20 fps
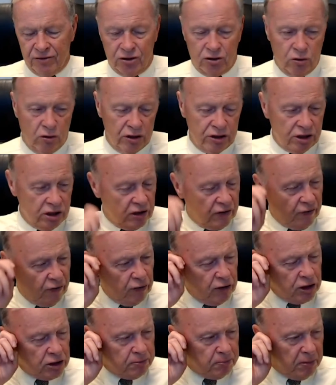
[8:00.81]
sources
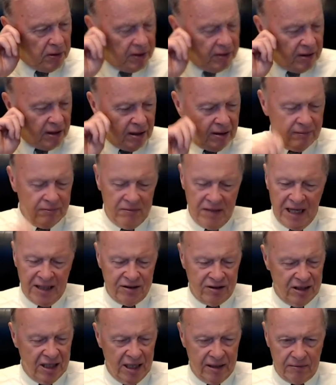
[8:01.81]
first. But um,
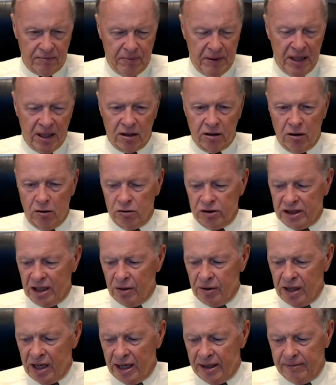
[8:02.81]
that's not being closed
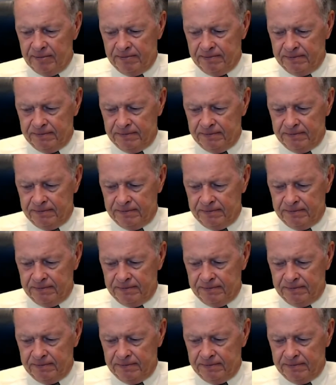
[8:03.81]
out yet.